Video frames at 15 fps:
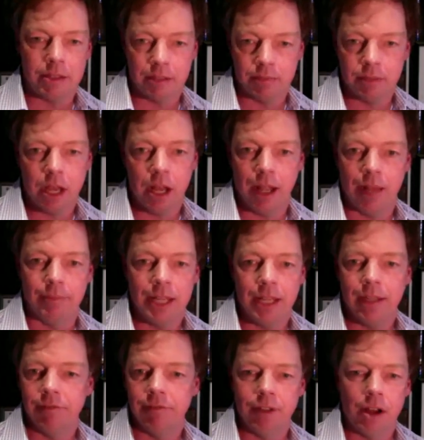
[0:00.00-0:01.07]
some time
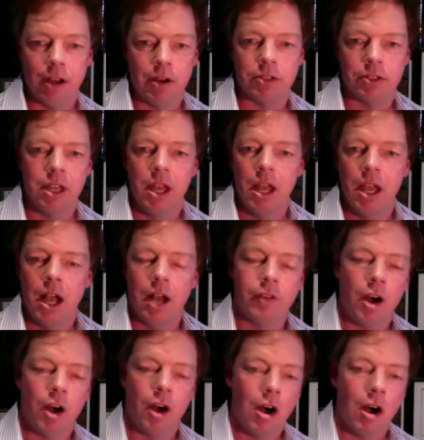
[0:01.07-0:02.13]
taking photos of
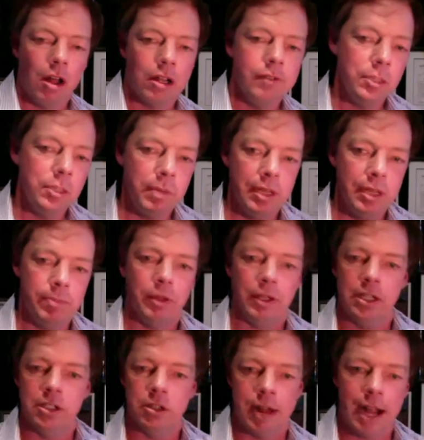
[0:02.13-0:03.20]
all of these people
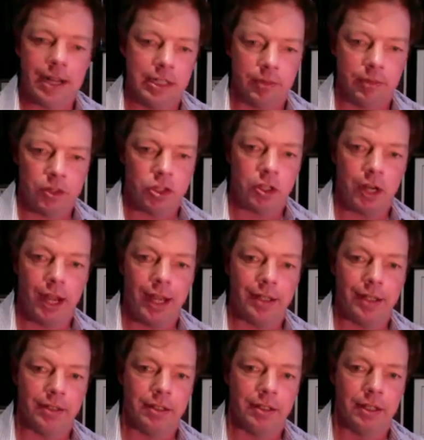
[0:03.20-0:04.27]
interacting with the
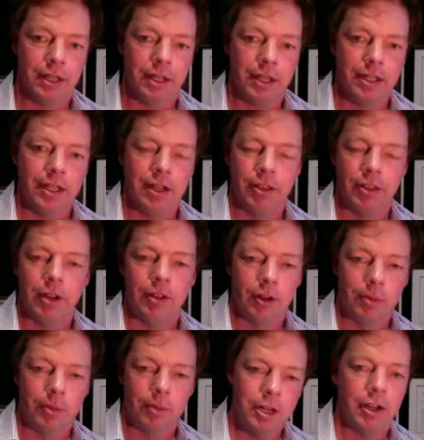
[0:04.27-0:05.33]
train. You know, they're,
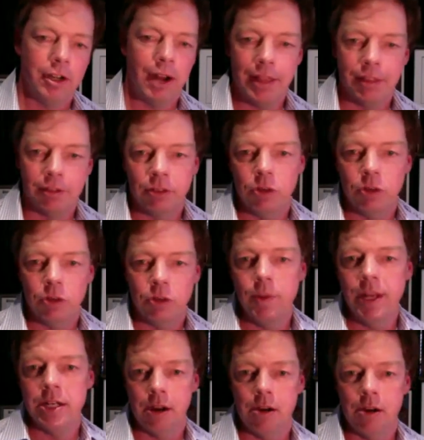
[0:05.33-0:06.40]
they're putting their head through the
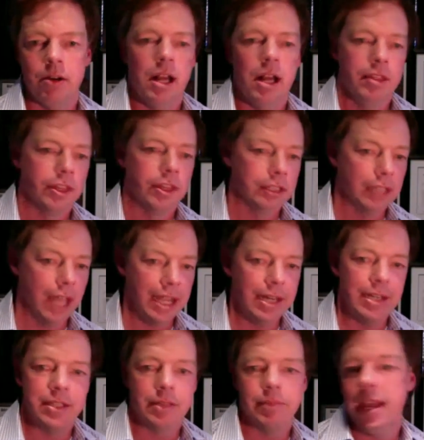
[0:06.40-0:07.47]
window, the light
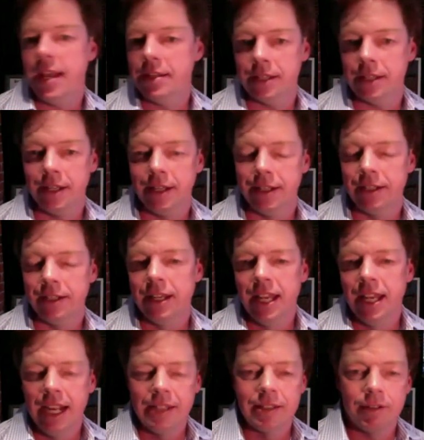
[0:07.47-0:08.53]
is amazing.
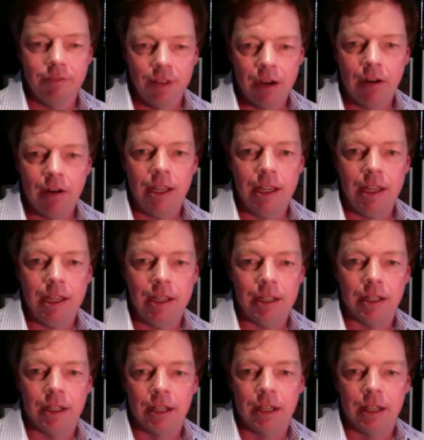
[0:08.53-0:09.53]
It's a very